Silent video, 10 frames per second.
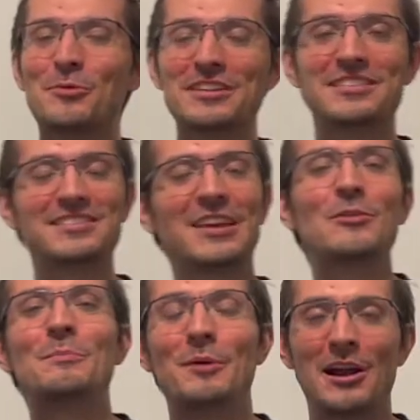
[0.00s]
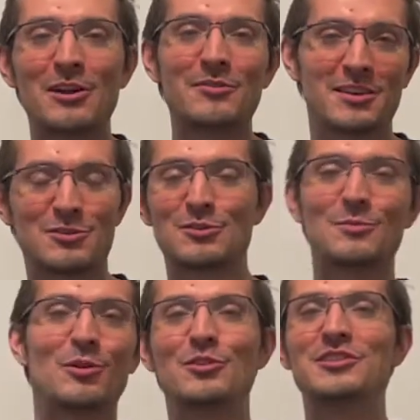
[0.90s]
is the second part of the
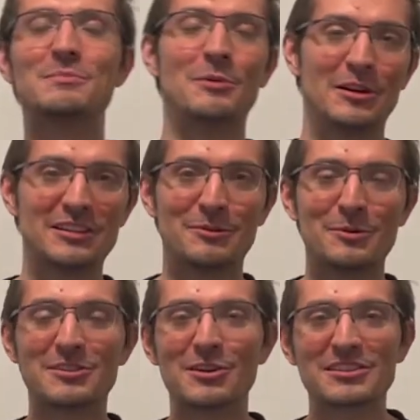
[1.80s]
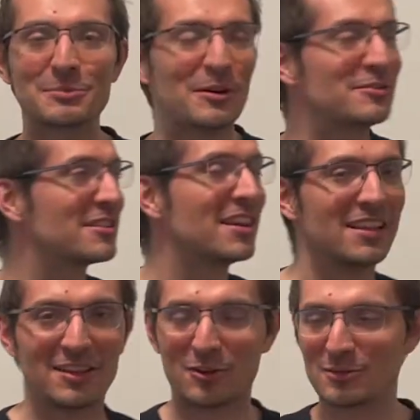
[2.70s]
cosmology part that we talked about,
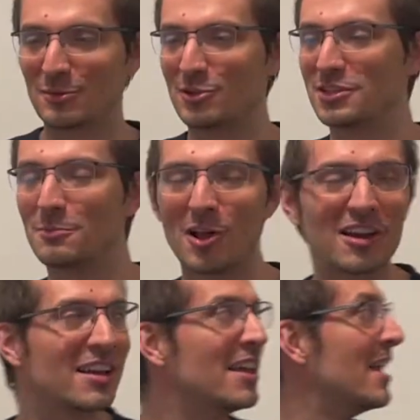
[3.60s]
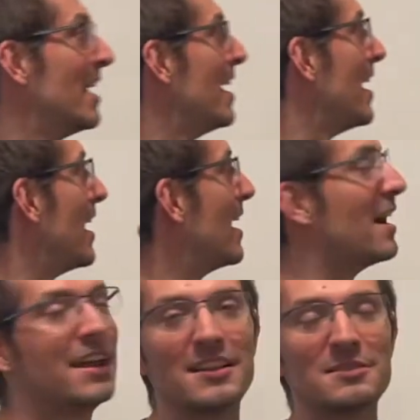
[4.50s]
the cosmology block.
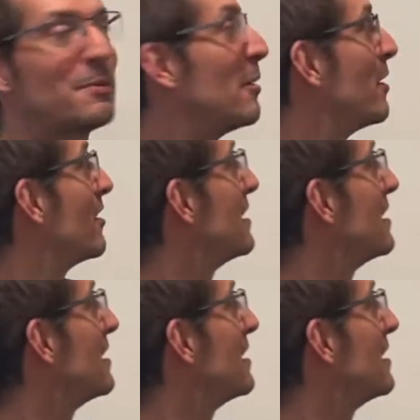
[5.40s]
In this part, we're going